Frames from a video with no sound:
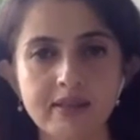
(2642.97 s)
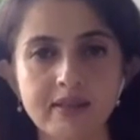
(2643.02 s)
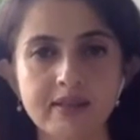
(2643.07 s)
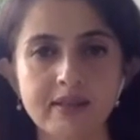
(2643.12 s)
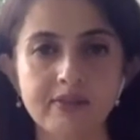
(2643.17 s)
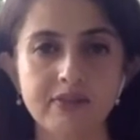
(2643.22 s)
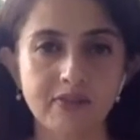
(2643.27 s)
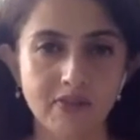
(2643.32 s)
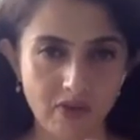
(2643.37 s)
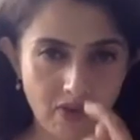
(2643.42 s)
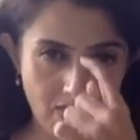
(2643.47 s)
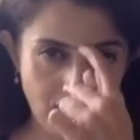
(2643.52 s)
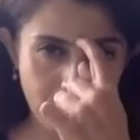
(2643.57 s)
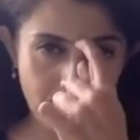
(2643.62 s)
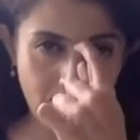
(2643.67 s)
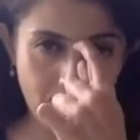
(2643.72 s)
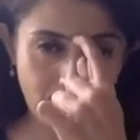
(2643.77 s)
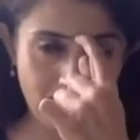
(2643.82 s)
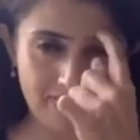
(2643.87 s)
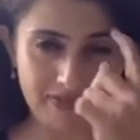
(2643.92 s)
in the form
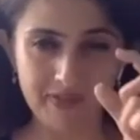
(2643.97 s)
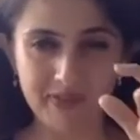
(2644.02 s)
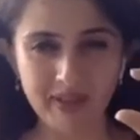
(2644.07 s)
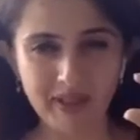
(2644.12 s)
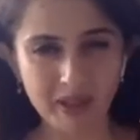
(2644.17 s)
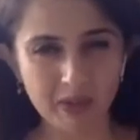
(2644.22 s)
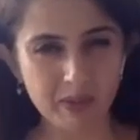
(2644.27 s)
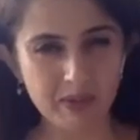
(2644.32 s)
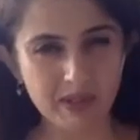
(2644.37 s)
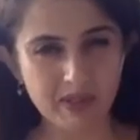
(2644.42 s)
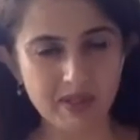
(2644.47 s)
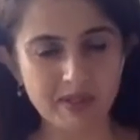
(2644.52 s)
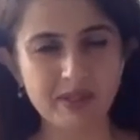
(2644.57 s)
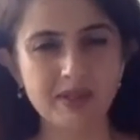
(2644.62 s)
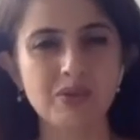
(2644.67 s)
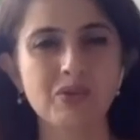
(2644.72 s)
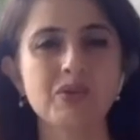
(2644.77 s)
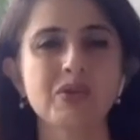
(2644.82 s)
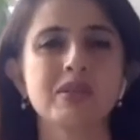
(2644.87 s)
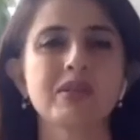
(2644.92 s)
of liquid
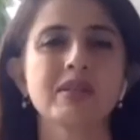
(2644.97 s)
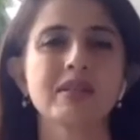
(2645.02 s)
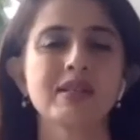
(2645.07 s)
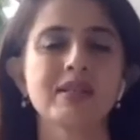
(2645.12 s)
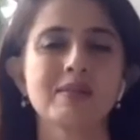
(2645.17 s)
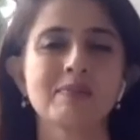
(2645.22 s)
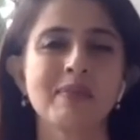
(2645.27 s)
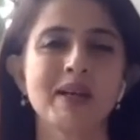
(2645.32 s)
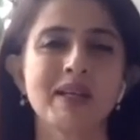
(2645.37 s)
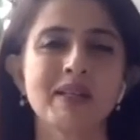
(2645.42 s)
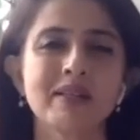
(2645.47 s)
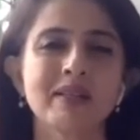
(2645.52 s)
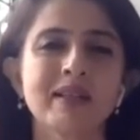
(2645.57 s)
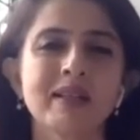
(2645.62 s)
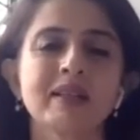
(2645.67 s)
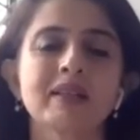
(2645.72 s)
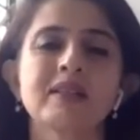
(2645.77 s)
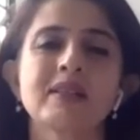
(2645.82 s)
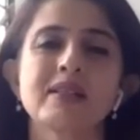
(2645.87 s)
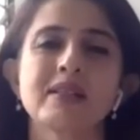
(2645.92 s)
solution, is better
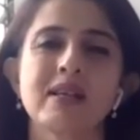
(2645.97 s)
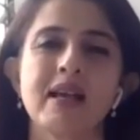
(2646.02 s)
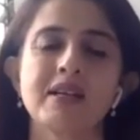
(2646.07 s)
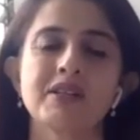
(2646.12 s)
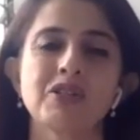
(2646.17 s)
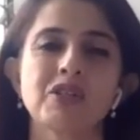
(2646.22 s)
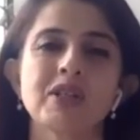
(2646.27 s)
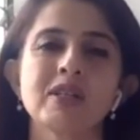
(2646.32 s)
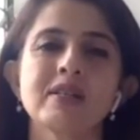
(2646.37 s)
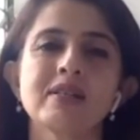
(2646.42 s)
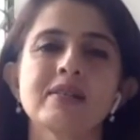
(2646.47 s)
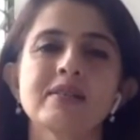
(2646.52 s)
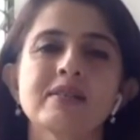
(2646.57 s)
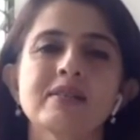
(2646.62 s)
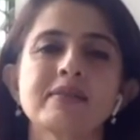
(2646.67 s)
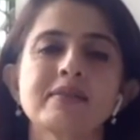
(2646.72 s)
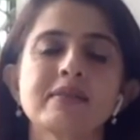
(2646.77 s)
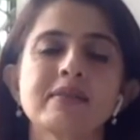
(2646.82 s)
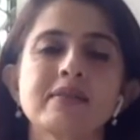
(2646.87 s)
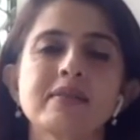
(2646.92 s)
than the sachets.